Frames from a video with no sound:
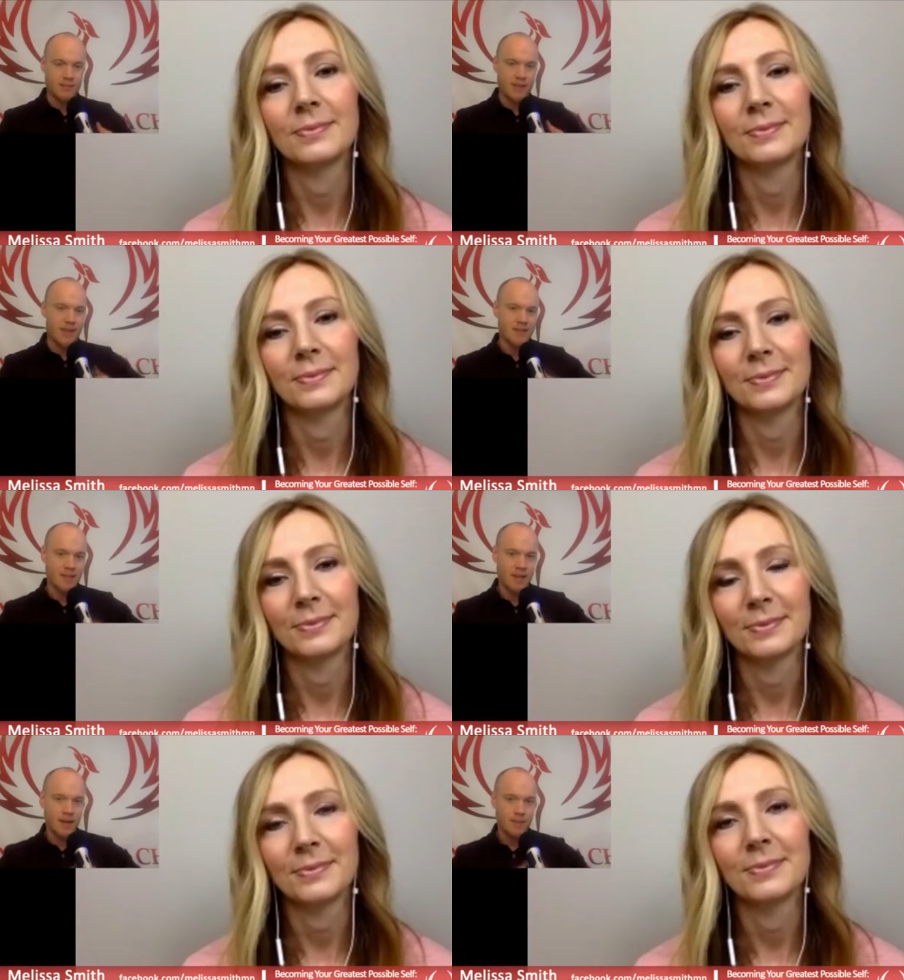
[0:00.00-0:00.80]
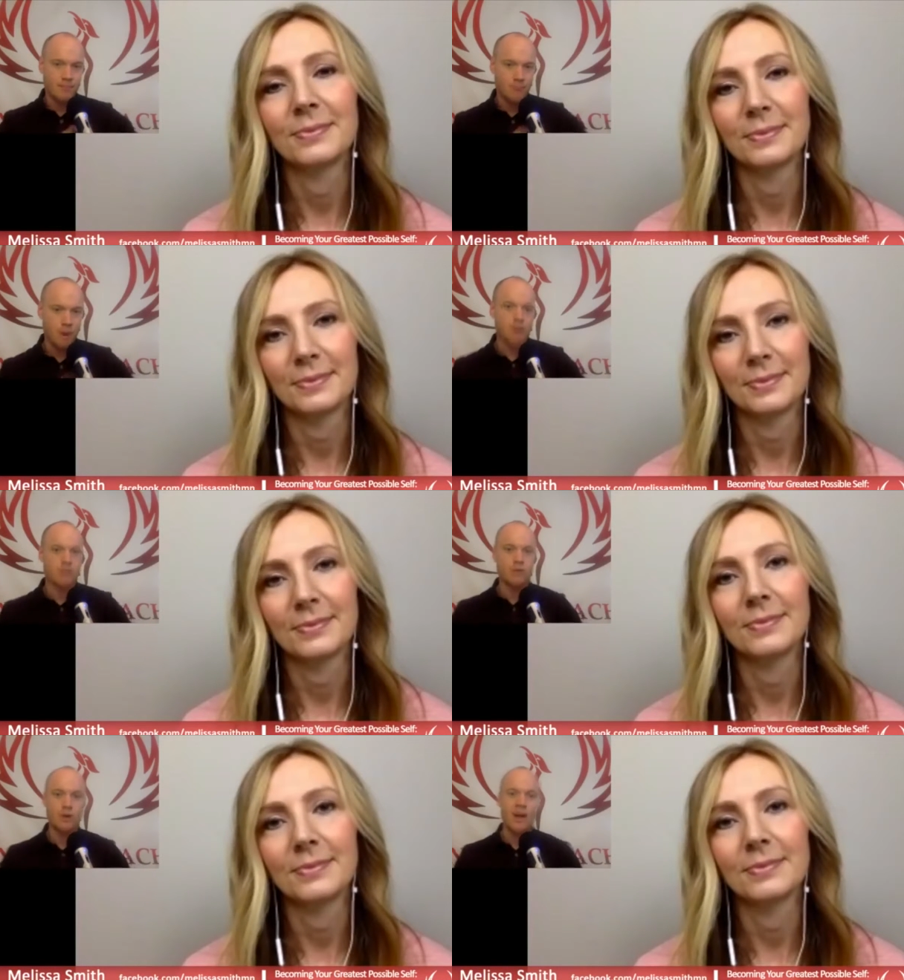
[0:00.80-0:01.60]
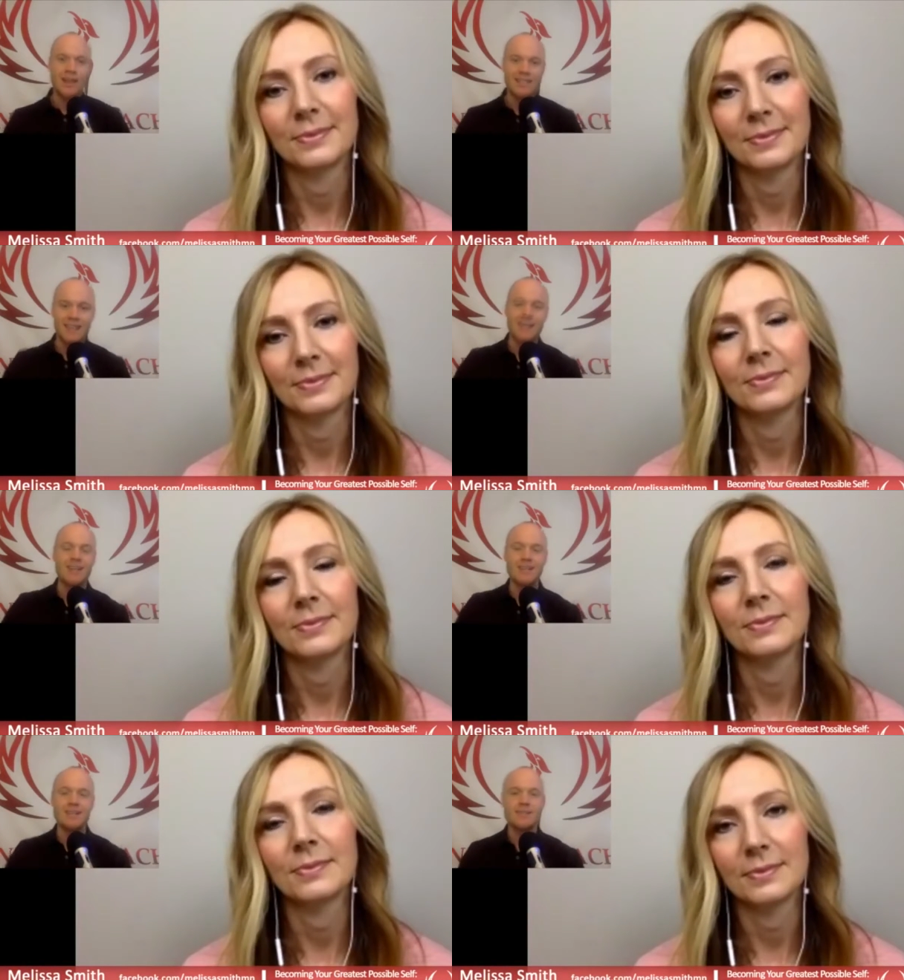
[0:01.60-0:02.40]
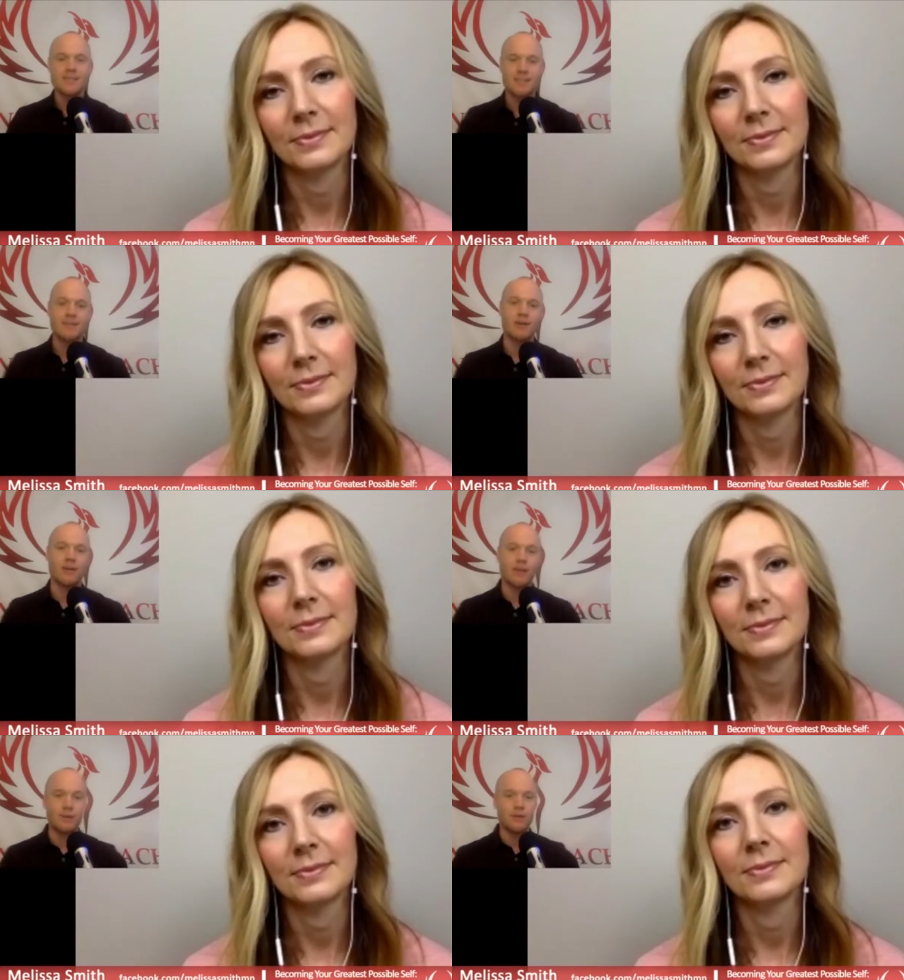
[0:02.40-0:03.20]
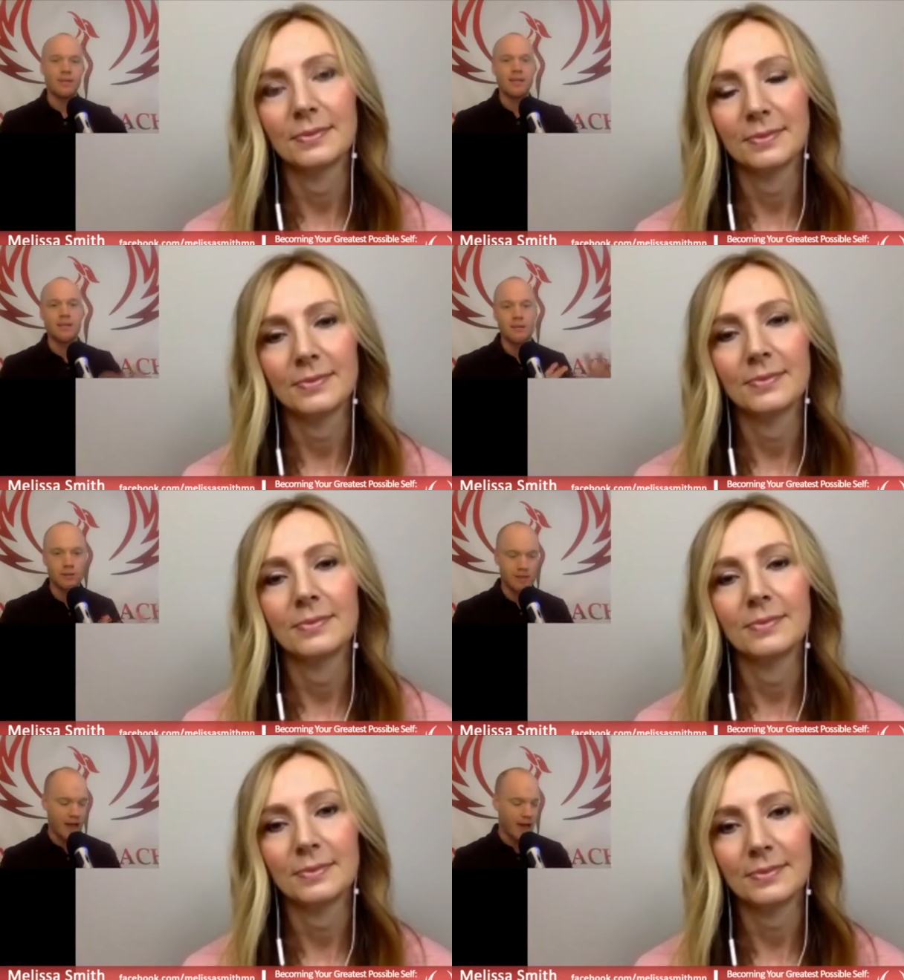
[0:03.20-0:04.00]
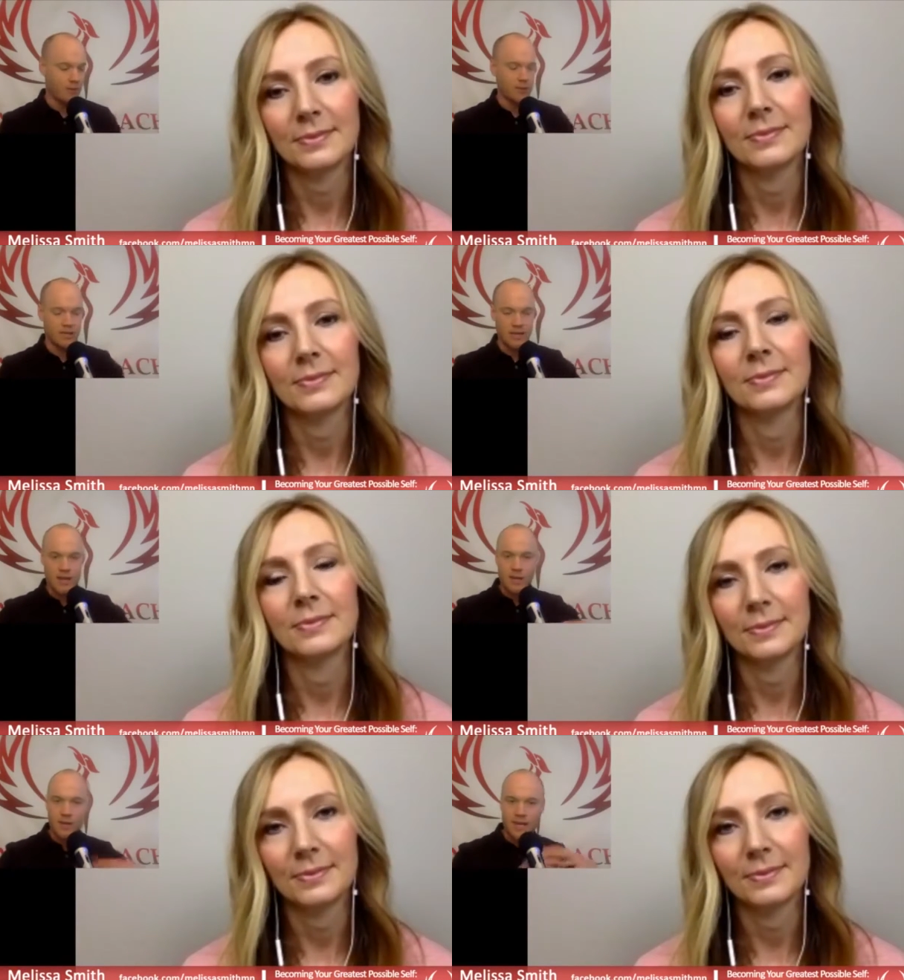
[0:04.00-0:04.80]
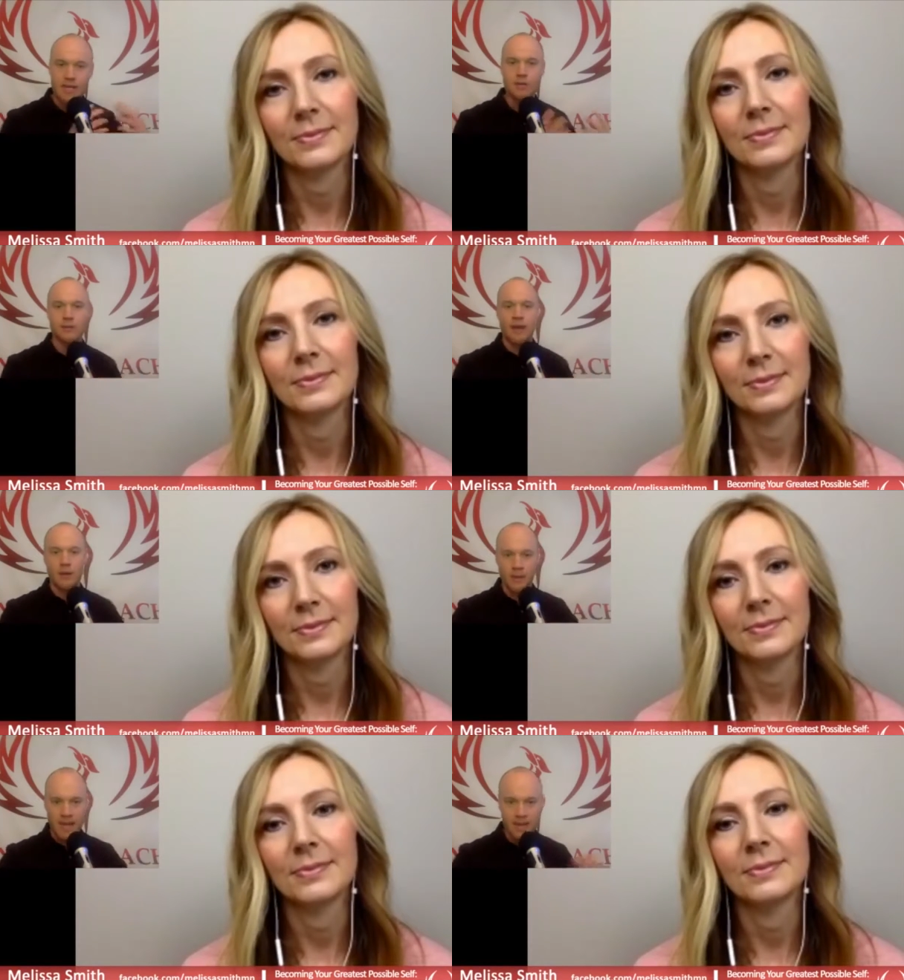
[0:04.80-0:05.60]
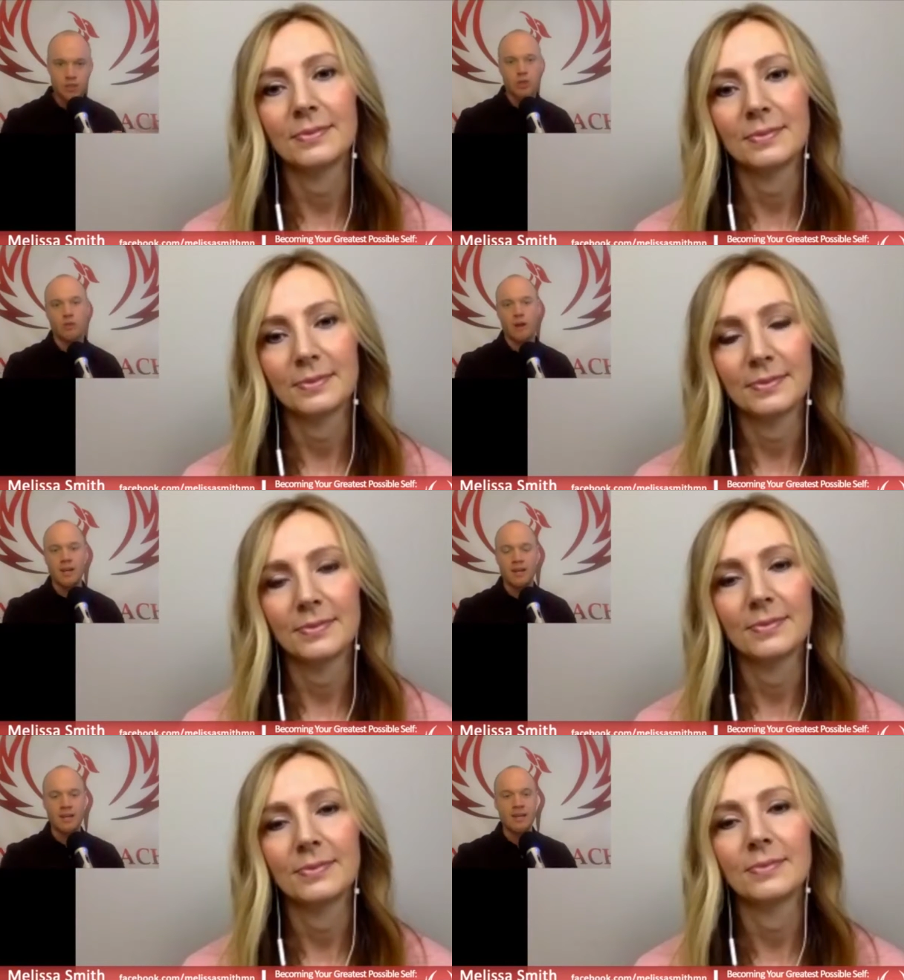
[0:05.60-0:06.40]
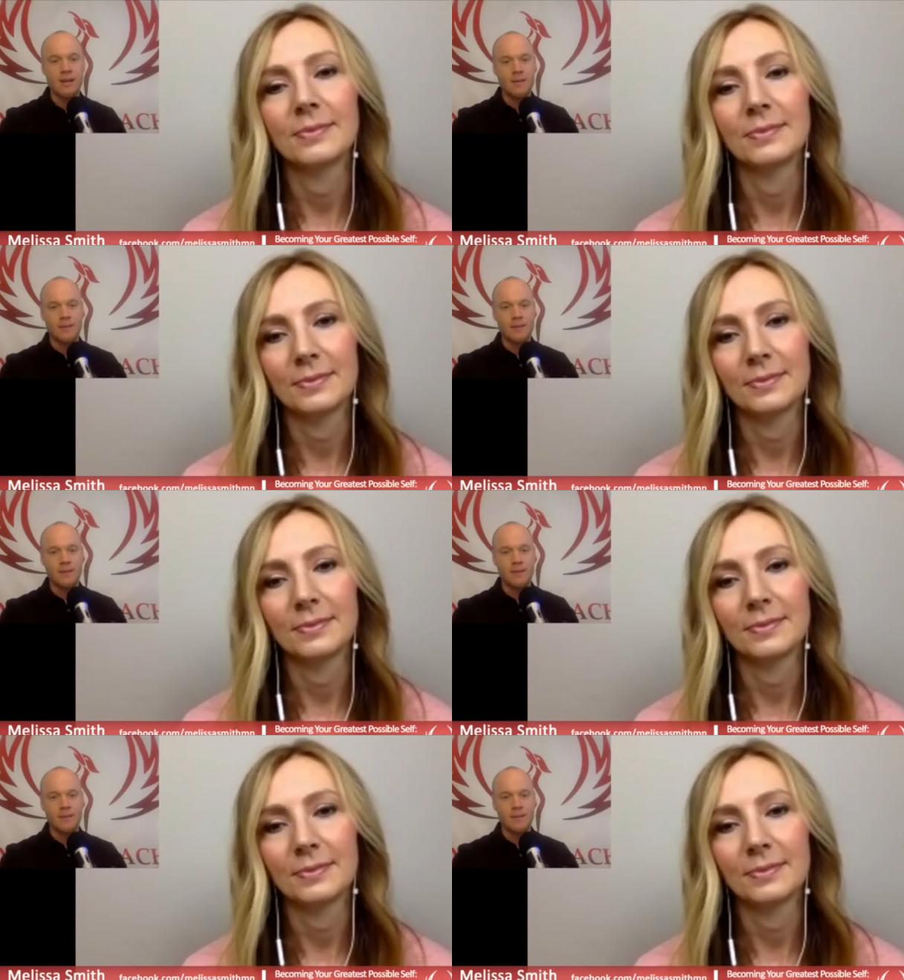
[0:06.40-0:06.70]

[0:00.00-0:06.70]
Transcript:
Speaker 1: that's like part of your identity still like you healed that we we healed that we integrated it